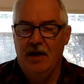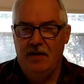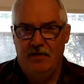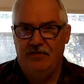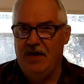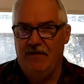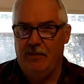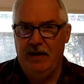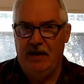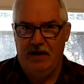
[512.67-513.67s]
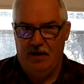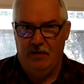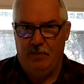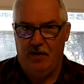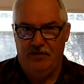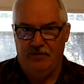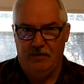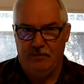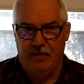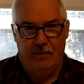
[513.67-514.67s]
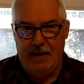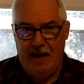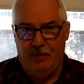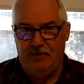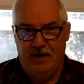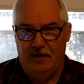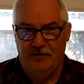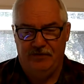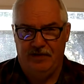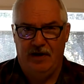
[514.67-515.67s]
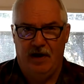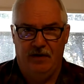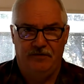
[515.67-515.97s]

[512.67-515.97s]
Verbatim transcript: There's never been another person. The Bible tells us that all